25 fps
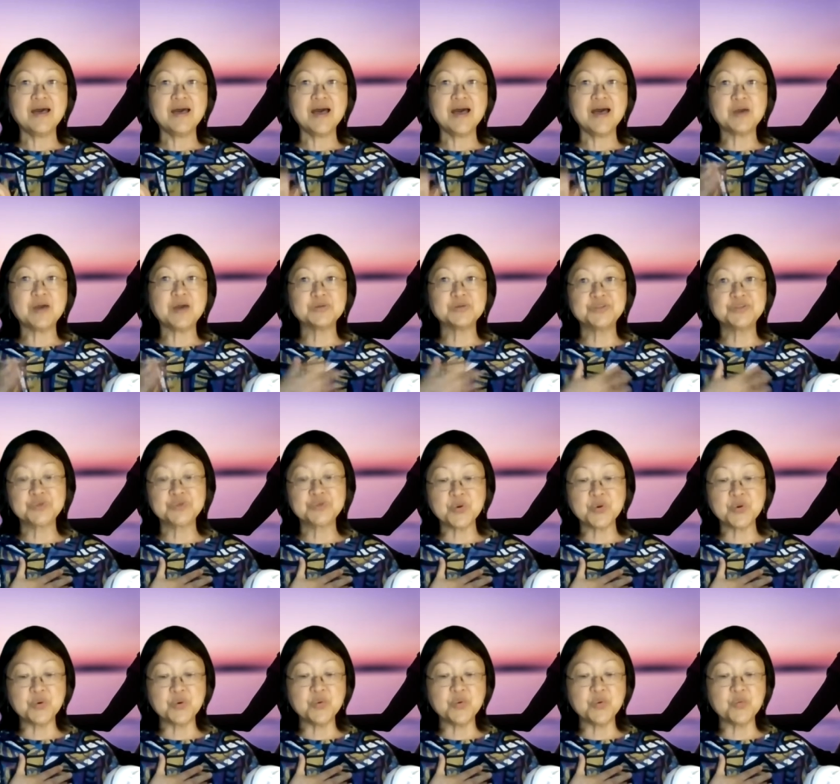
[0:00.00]
our
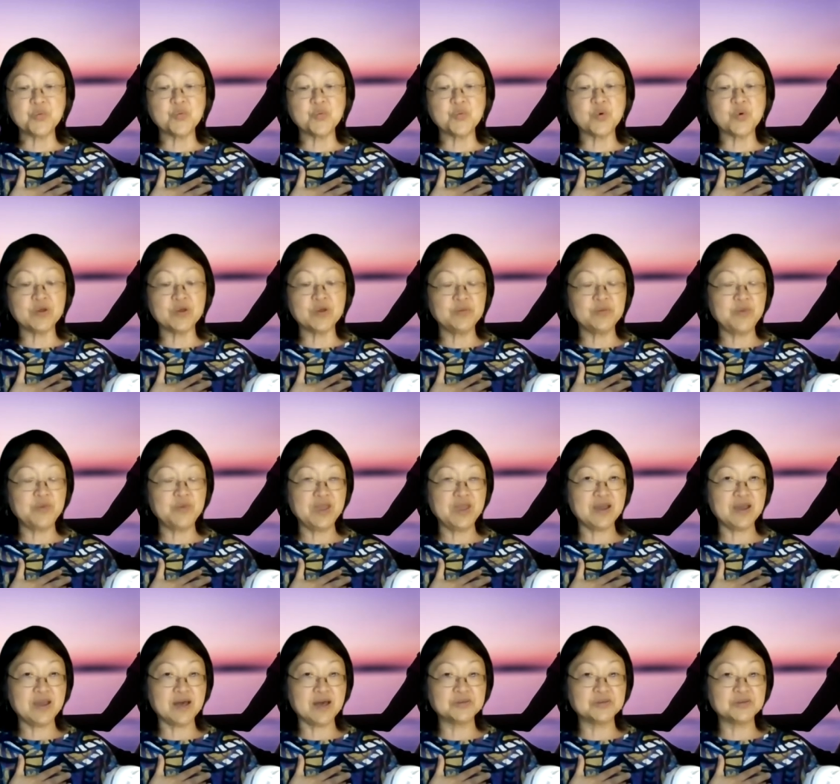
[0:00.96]
soul,
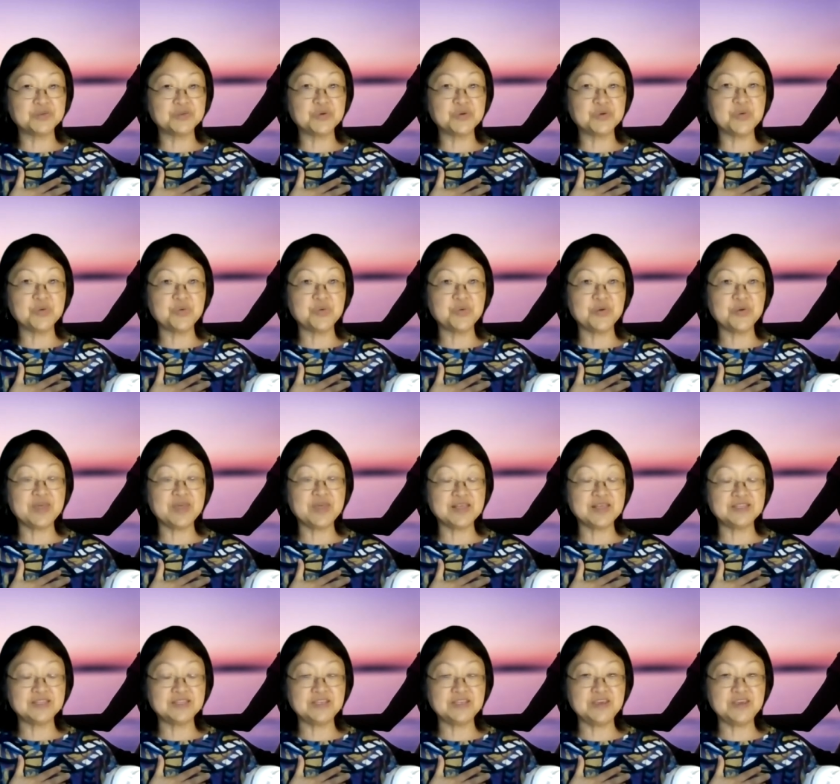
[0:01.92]
our soul
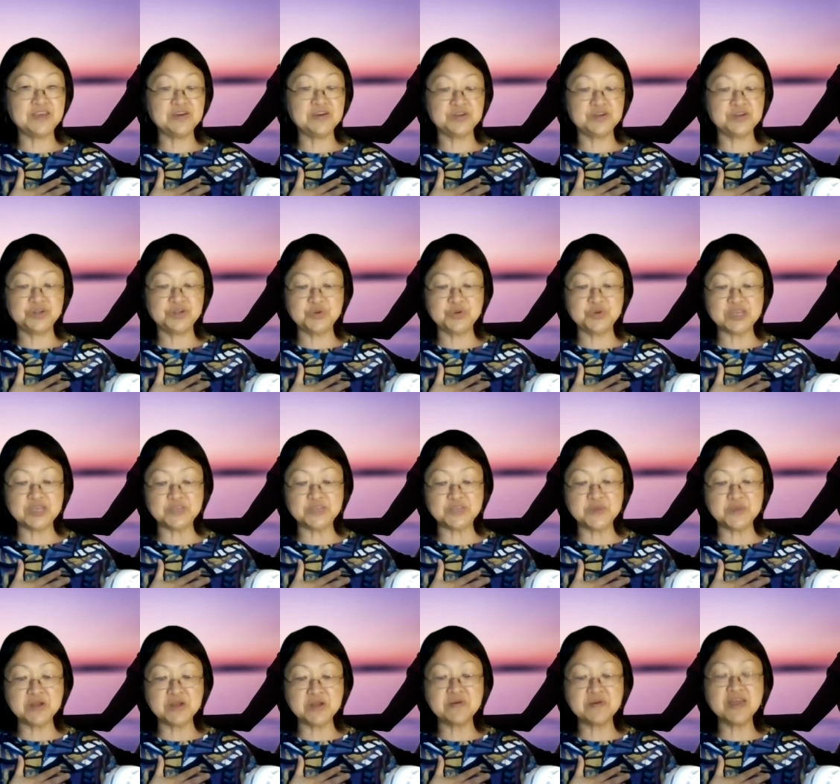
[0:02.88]
is here to
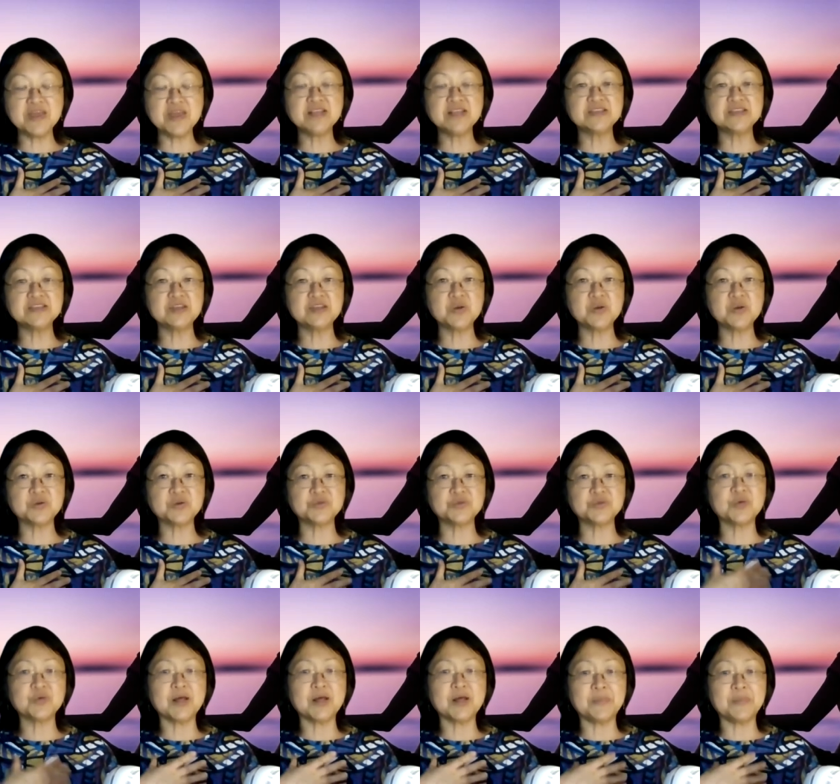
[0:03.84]
experience, and
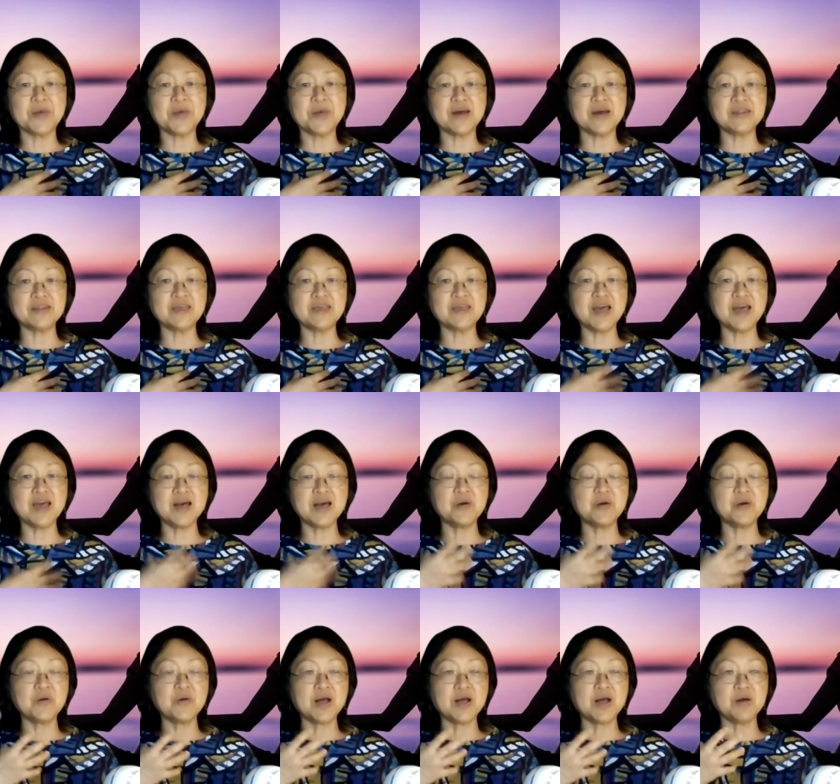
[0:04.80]
also our body,
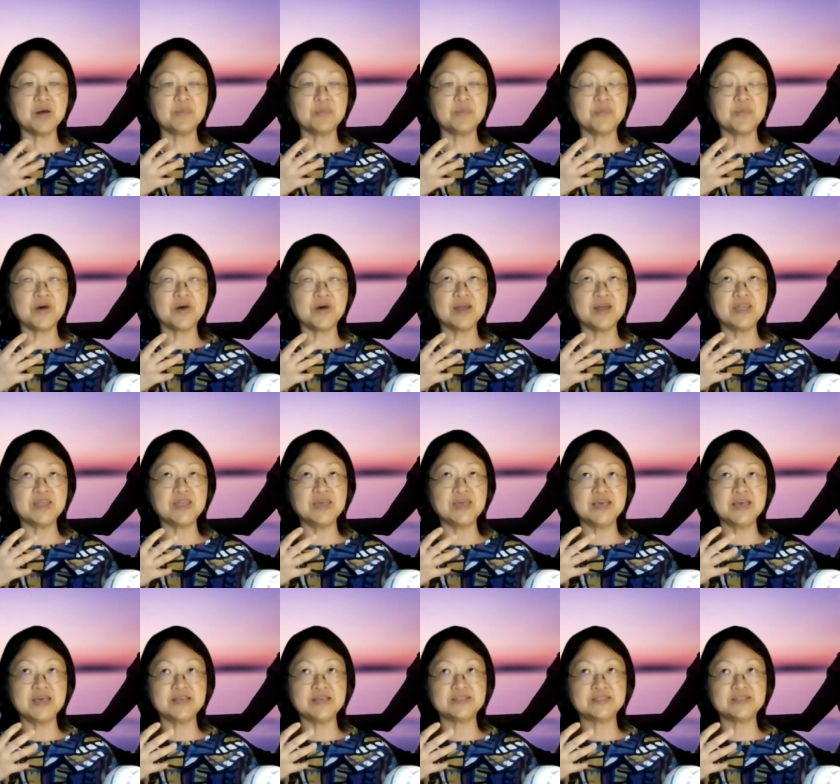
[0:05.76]
how our body
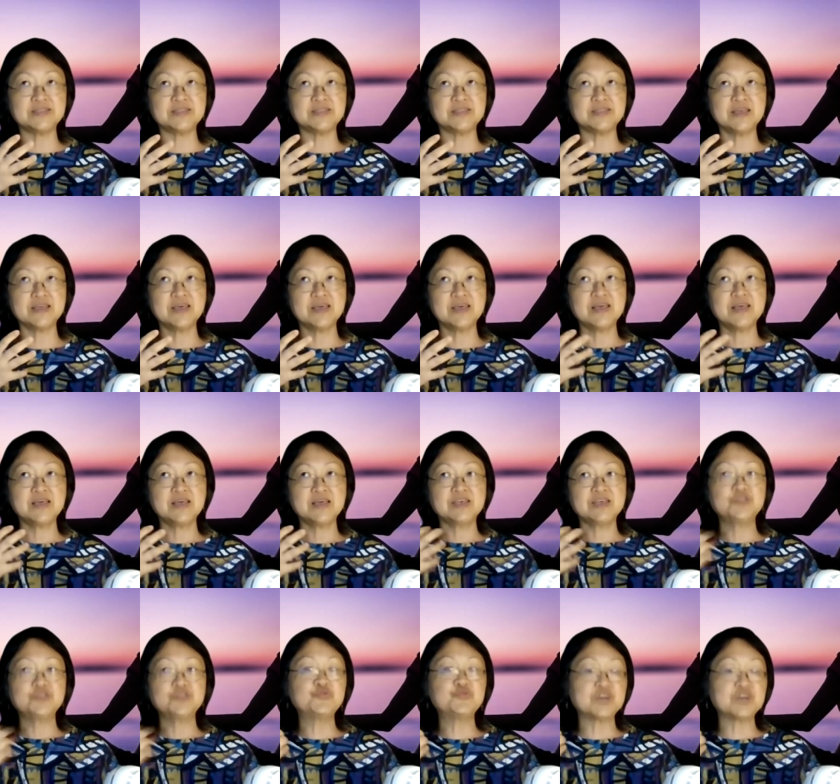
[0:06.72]
is
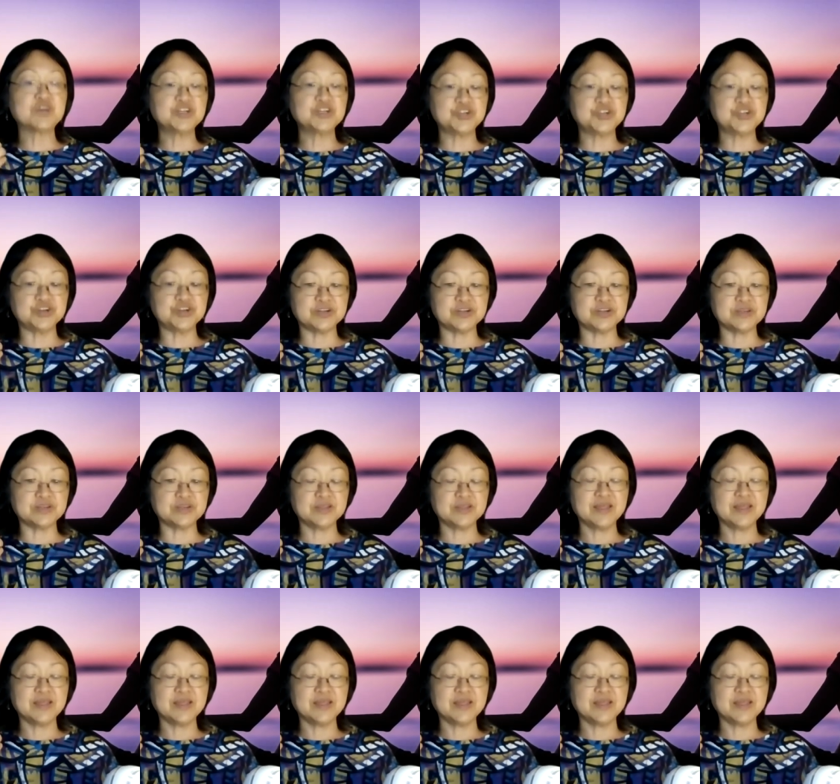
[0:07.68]
structured.